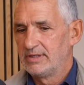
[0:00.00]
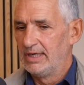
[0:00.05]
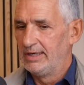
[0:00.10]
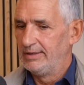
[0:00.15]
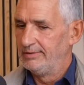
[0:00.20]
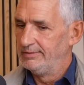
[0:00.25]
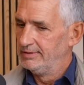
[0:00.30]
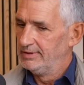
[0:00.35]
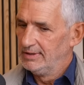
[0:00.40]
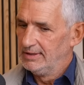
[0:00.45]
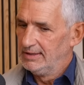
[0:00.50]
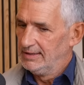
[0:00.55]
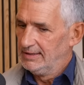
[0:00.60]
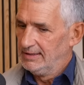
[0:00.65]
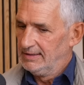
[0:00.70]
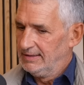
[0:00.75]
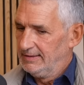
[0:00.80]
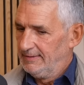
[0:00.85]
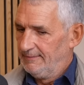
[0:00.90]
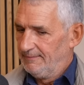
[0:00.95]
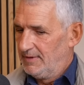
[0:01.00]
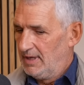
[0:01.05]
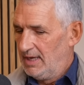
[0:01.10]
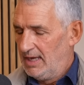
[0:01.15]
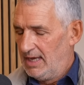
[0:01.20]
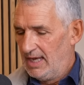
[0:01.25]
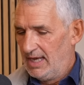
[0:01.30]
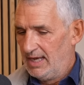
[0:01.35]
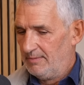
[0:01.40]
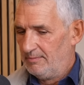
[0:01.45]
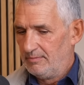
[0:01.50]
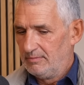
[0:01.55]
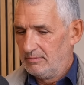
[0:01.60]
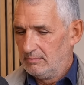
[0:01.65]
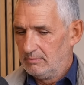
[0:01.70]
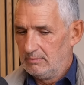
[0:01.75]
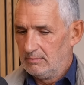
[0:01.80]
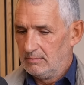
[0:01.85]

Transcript: So um,